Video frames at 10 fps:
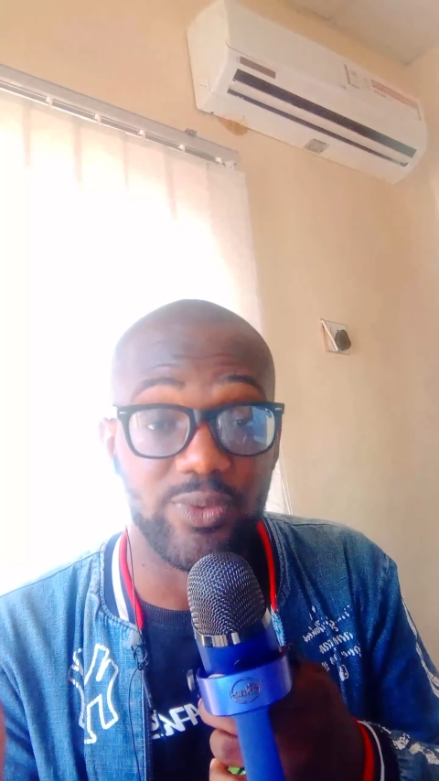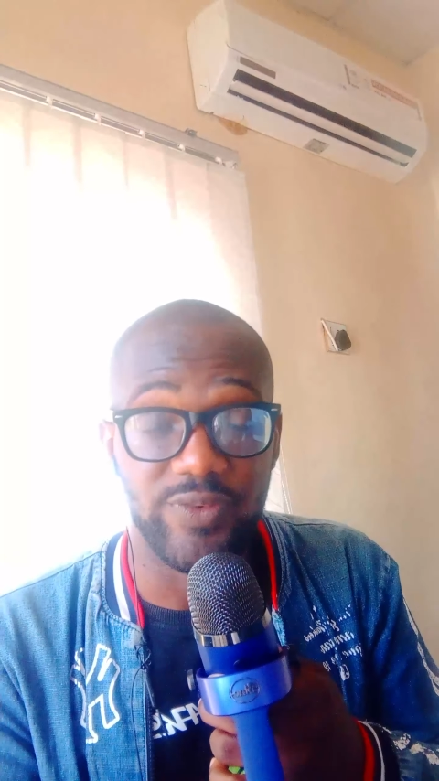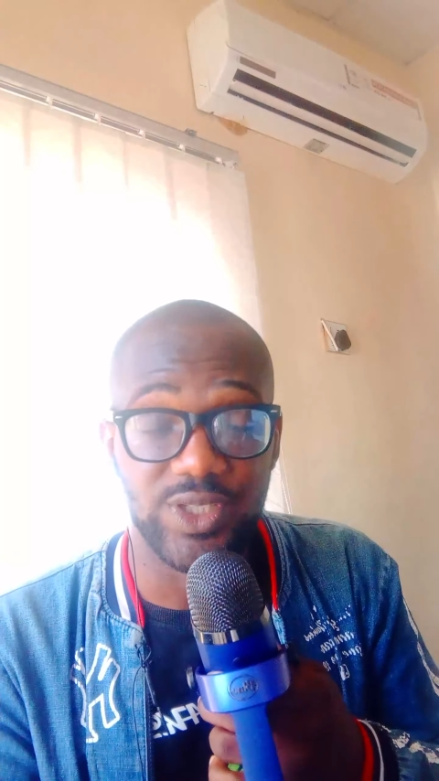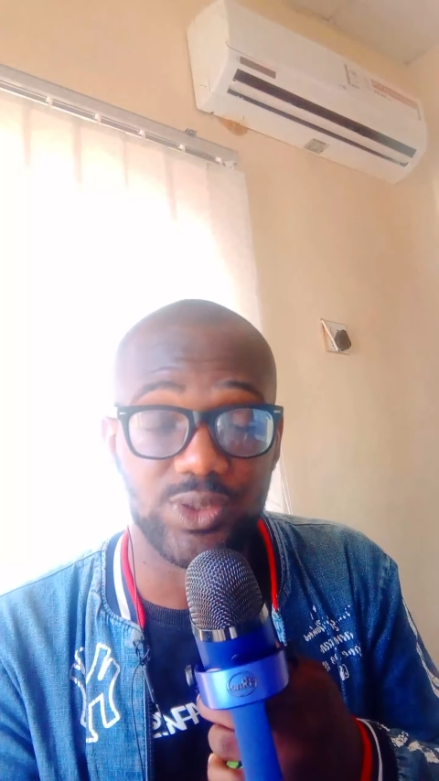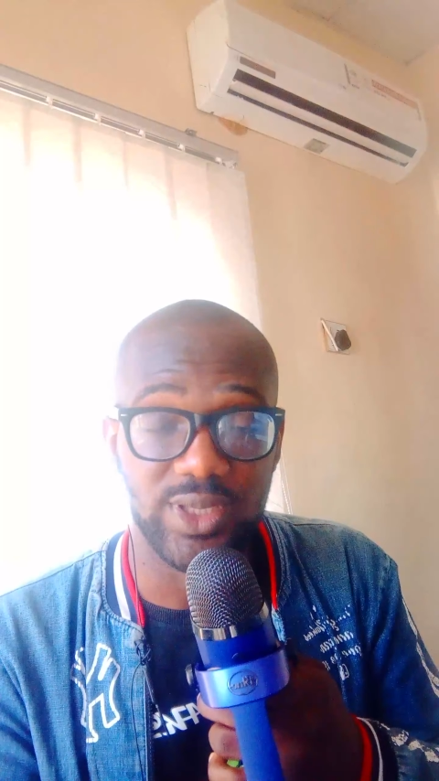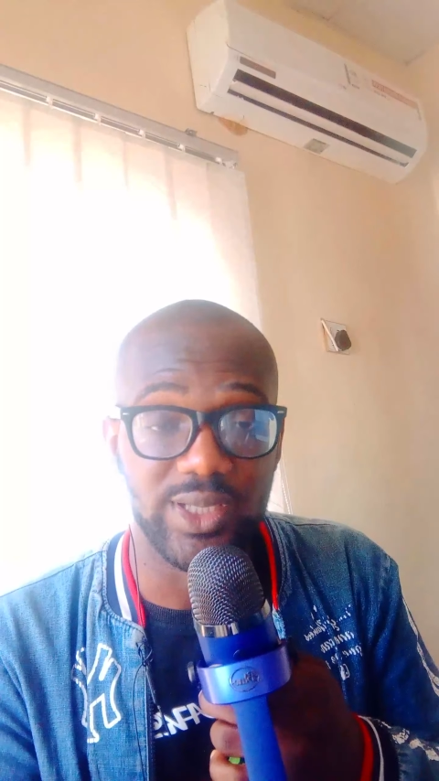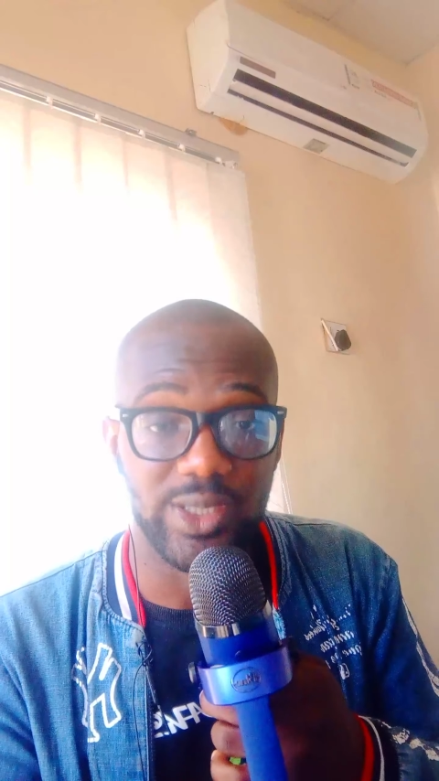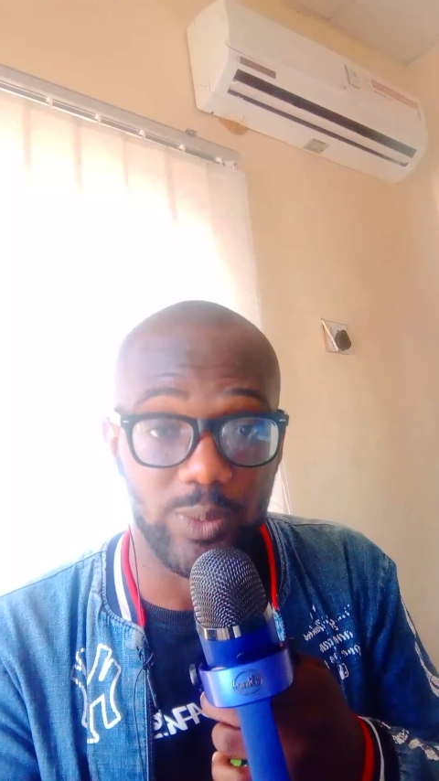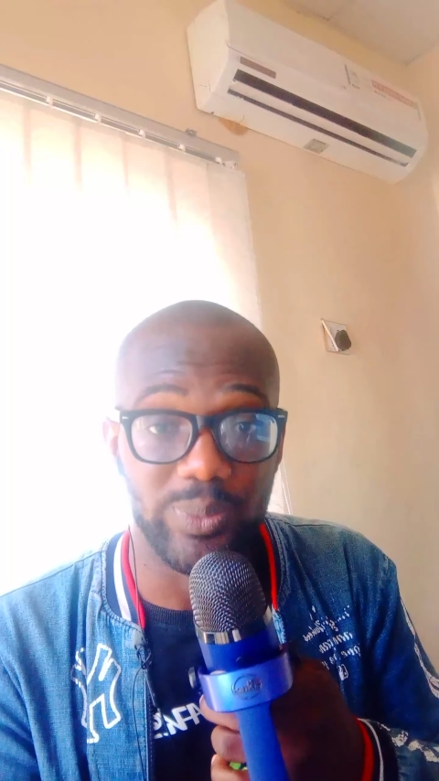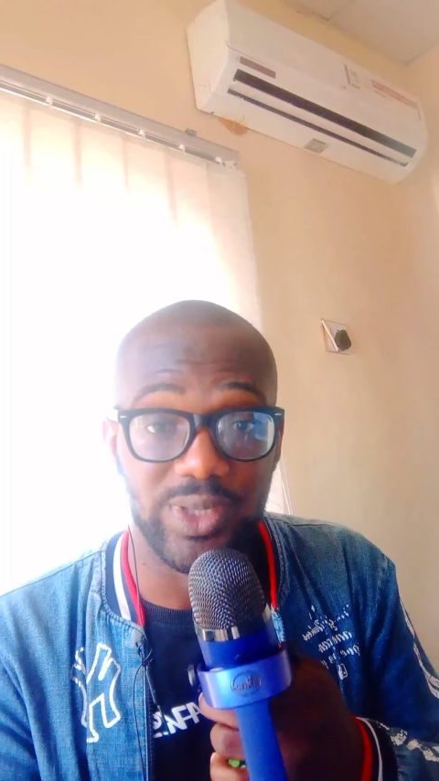professional
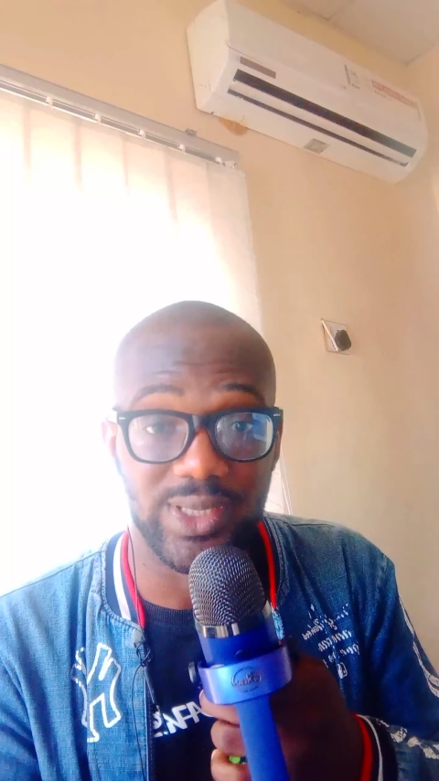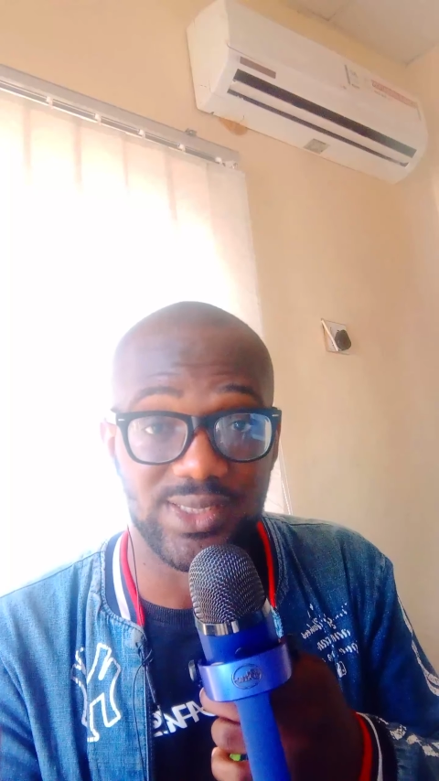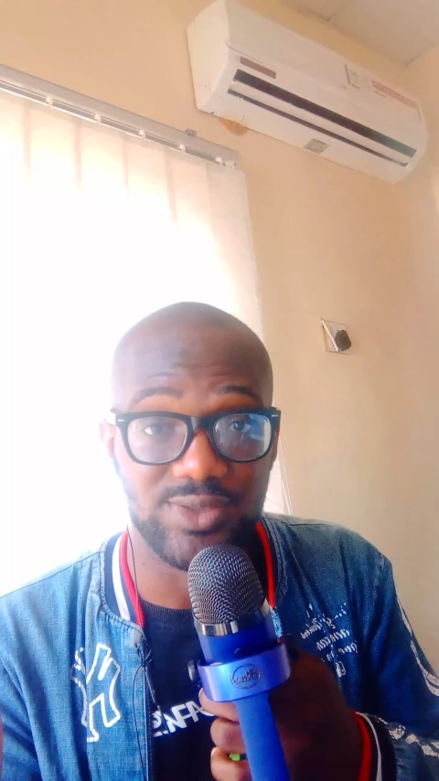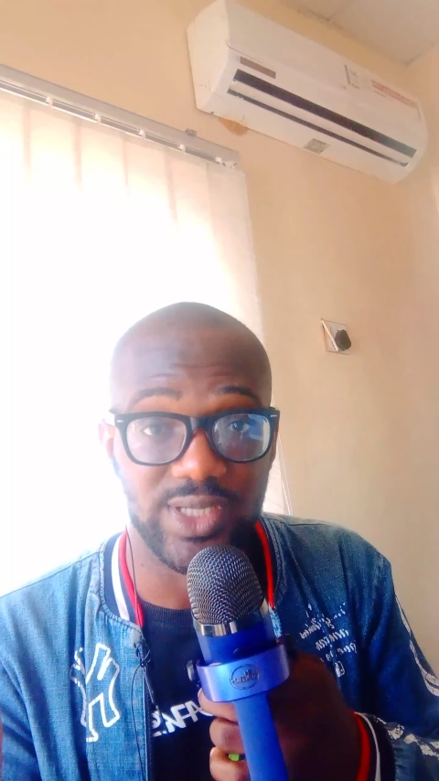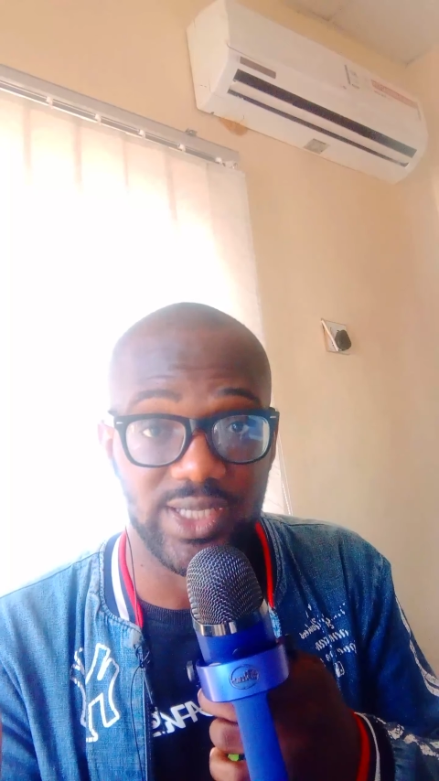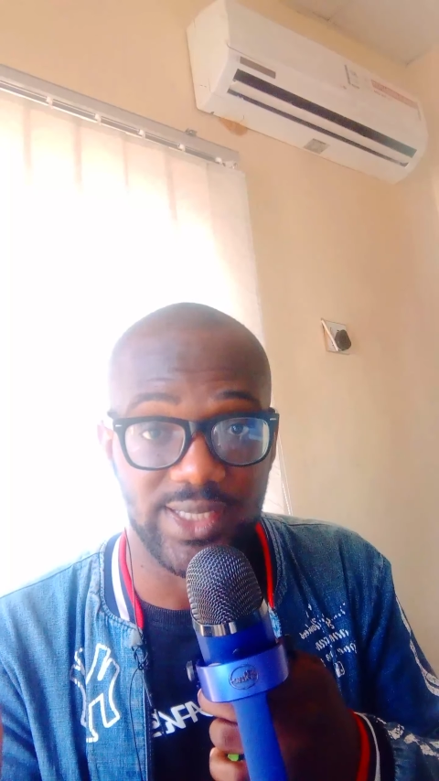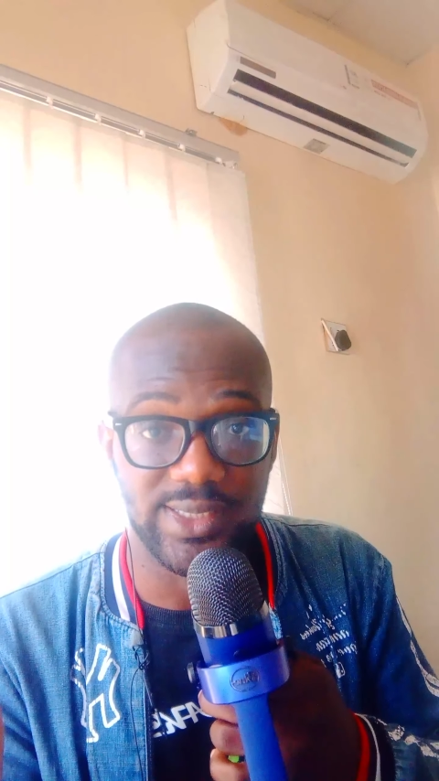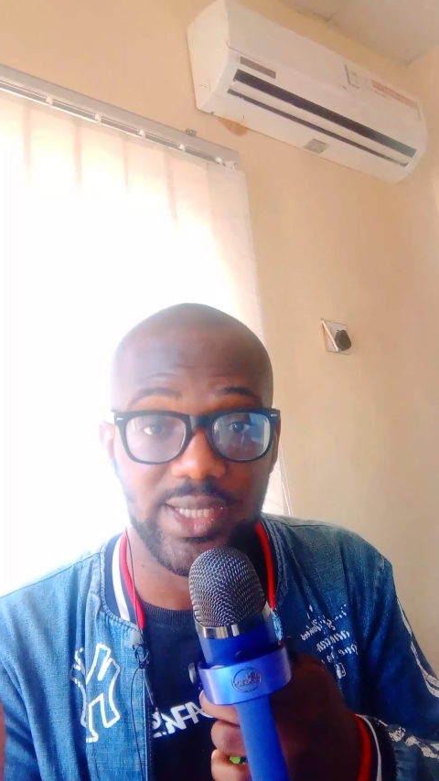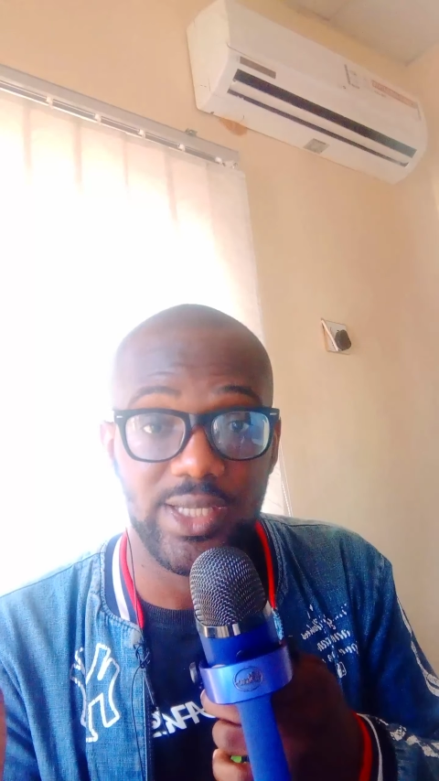help this regard.